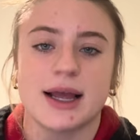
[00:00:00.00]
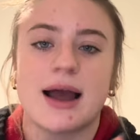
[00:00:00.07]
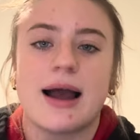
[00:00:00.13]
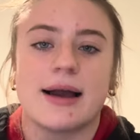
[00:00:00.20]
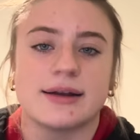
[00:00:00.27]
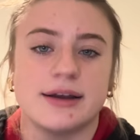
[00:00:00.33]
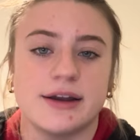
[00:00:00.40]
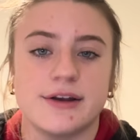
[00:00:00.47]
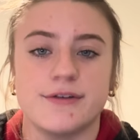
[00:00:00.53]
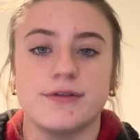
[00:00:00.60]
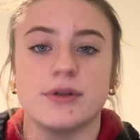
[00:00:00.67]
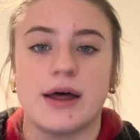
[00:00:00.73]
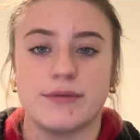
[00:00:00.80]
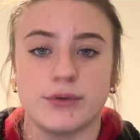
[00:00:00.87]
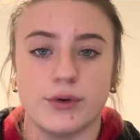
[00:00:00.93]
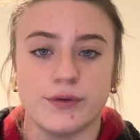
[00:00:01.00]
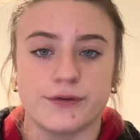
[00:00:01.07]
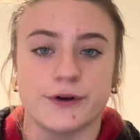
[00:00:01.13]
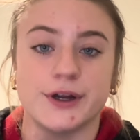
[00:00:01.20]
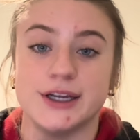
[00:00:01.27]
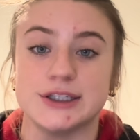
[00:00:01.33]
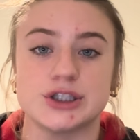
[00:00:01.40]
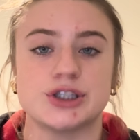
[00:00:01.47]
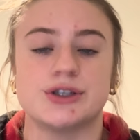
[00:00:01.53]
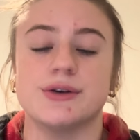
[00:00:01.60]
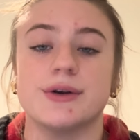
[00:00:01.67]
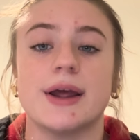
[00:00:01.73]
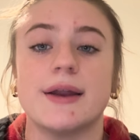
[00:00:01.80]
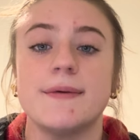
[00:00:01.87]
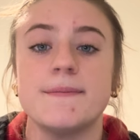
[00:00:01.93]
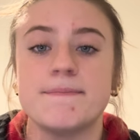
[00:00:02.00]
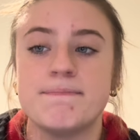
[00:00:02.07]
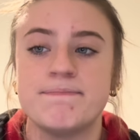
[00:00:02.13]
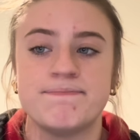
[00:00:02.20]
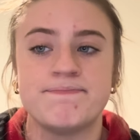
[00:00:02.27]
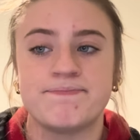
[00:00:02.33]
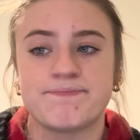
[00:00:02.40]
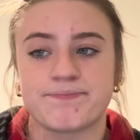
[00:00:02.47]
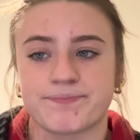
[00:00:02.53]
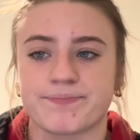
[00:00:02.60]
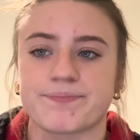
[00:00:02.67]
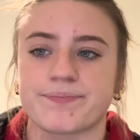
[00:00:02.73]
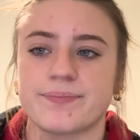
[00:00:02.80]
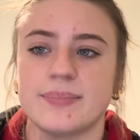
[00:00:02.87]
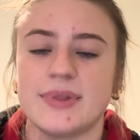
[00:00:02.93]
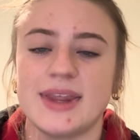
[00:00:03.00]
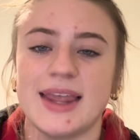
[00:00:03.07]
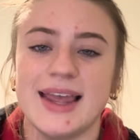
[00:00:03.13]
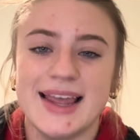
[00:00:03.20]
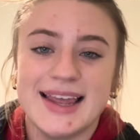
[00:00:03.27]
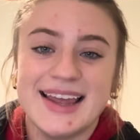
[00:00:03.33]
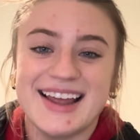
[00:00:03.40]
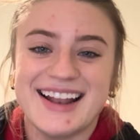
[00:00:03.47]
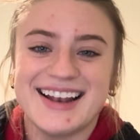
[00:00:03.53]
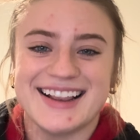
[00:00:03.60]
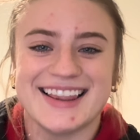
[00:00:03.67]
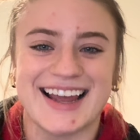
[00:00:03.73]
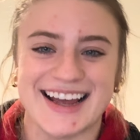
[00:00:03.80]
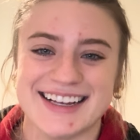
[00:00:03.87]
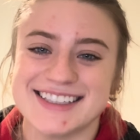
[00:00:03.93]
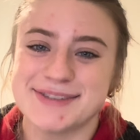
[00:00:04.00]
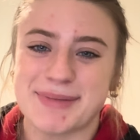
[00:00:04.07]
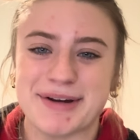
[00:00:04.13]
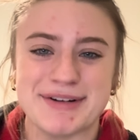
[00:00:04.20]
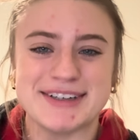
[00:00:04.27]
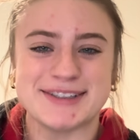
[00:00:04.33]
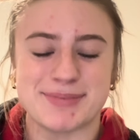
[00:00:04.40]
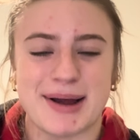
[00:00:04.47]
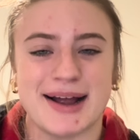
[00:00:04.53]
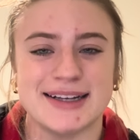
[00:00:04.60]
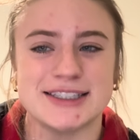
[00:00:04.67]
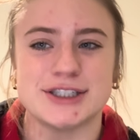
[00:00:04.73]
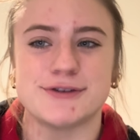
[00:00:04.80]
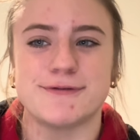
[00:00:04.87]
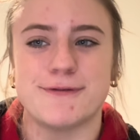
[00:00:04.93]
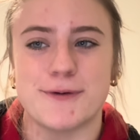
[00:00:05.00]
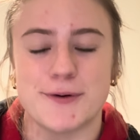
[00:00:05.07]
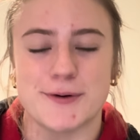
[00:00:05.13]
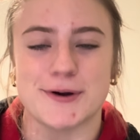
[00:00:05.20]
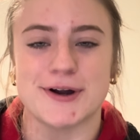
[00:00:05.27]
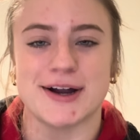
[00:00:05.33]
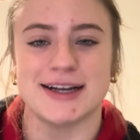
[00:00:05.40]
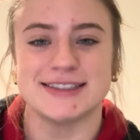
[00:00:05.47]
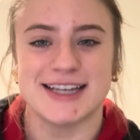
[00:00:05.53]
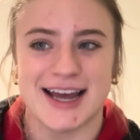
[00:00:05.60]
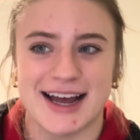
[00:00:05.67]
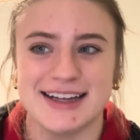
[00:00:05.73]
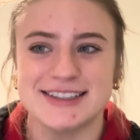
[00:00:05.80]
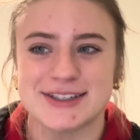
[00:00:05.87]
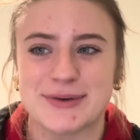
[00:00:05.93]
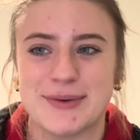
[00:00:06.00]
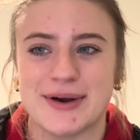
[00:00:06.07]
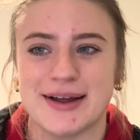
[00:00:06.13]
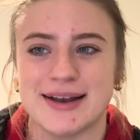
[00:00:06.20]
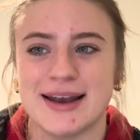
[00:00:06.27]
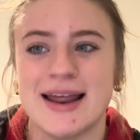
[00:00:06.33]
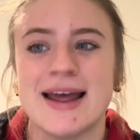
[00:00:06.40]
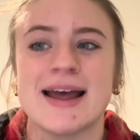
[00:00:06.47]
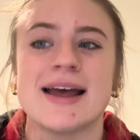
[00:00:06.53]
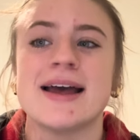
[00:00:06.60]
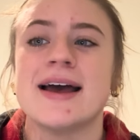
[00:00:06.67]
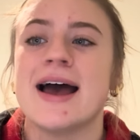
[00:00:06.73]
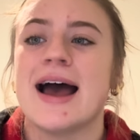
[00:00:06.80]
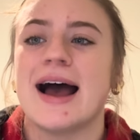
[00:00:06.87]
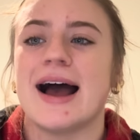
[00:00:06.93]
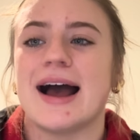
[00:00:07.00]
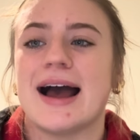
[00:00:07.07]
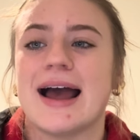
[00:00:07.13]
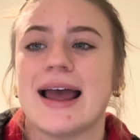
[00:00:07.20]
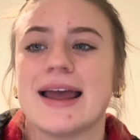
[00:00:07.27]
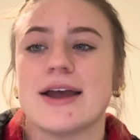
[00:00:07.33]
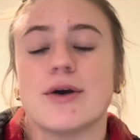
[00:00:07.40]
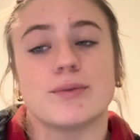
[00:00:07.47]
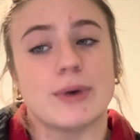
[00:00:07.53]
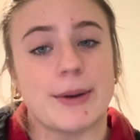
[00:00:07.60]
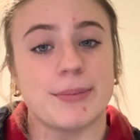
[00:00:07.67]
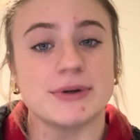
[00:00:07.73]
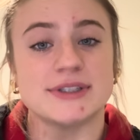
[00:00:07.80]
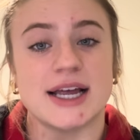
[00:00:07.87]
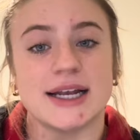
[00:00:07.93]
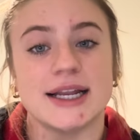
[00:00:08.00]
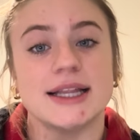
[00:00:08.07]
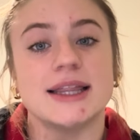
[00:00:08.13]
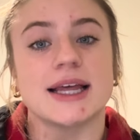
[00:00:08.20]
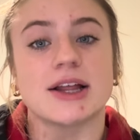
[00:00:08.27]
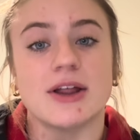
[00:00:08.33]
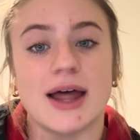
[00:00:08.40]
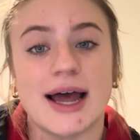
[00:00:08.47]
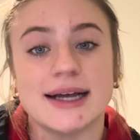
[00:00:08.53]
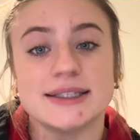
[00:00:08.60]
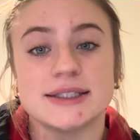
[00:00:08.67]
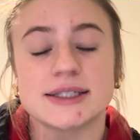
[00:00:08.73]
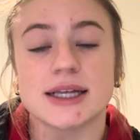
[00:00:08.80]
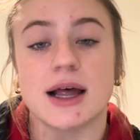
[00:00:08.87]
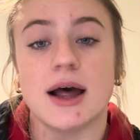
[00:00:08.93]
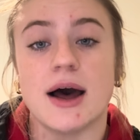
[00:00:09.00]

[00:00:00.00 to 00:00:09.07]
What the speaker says: cognitive level for each student. And that is my response for task 1. I represented the class